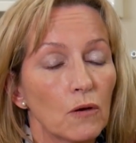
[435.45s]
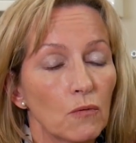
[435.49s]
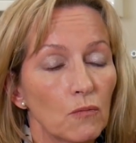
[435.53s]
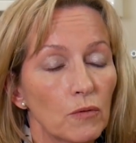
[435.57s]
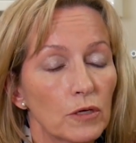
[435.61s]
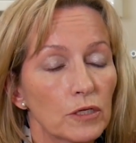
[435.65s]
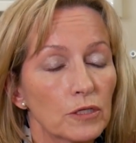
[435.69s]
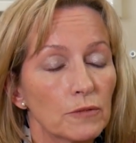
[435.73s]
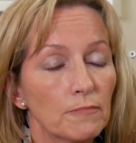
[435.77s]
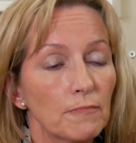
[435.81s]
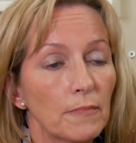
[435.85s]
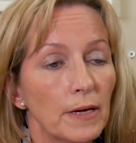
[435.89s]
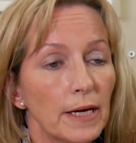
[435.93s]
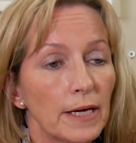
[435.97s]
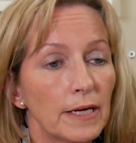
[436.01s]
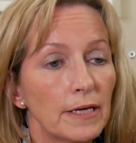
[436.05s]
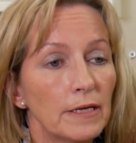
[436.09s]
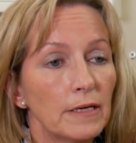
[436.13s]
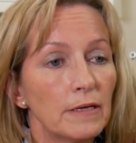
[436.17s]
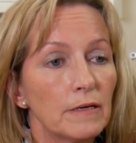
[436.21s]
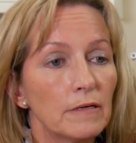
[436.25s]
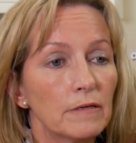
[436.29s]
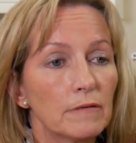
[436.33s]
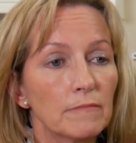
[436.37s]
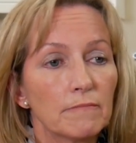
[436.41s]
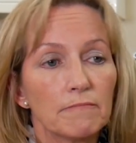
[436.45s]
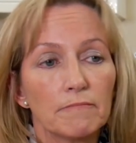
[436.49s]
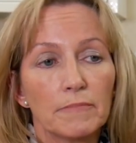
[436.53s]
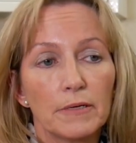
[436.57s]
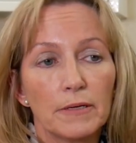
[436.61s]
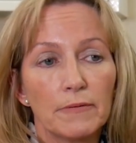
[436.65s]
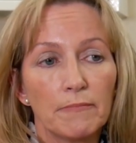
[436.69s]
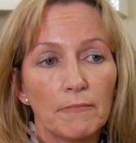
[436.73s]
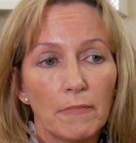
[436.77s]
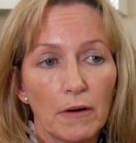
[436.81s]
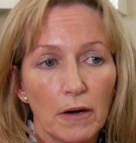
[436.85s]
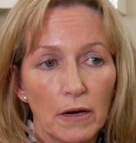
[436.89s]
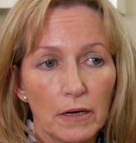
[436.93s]
which may
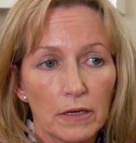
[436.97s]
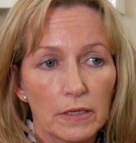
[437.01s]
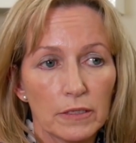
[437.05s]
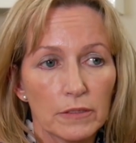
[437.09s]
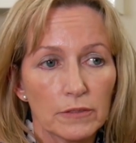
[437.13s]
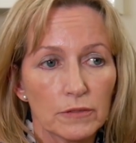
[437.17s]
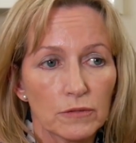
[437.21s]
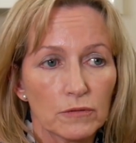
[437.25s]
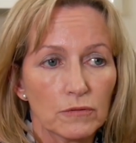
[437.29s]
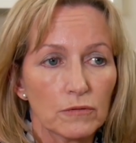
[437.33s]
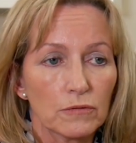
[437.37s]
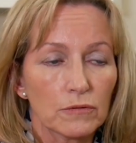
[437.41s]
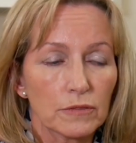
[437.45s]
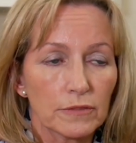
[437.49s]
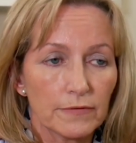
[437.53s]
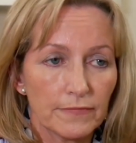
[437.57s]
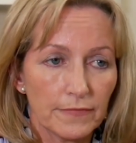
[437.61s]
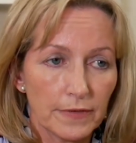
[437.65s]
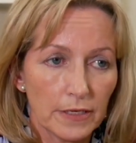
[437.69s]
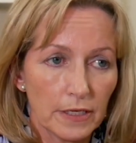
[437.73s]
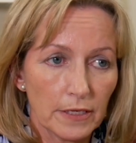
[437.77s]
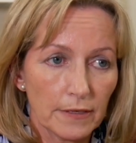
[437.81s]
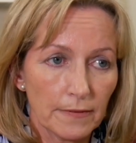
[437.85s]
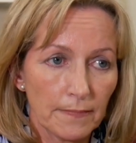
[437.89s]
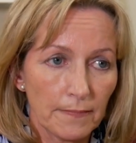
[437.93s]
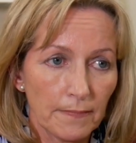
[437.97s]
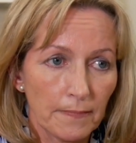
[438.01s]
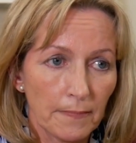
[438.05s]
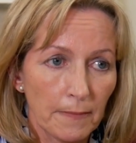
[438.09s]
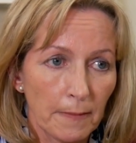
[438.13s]
be mild or severe.